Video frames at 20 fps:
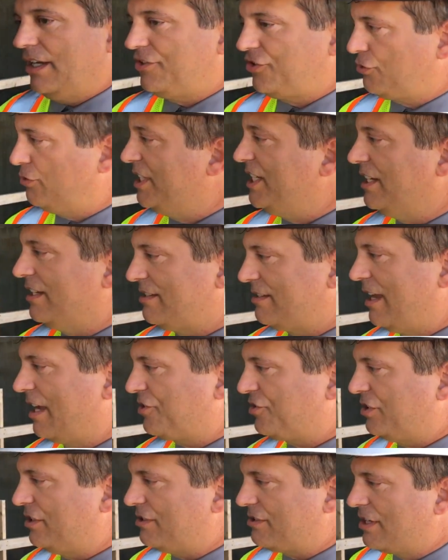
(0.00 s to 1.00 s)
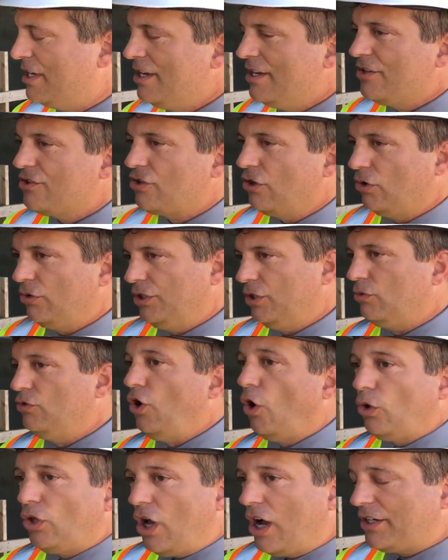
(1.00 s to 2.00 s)
uh, screening sections. So they're
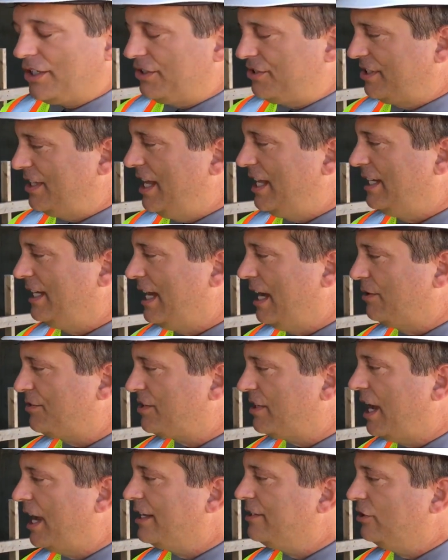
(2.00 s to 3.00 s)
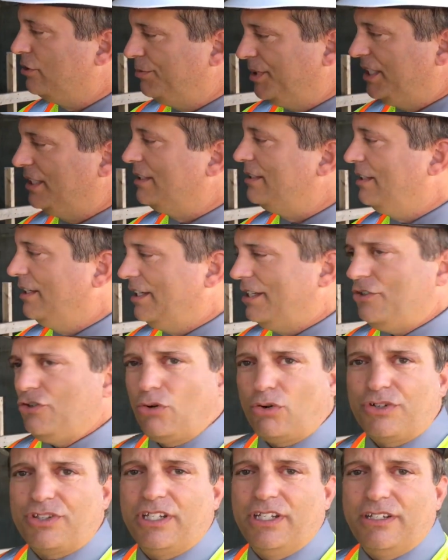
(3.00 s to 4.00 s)
no longer standing outside. You'll be in,
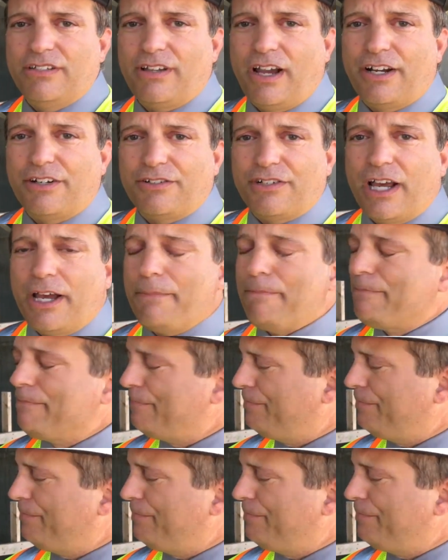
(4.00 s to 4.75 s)
indoor the entire time.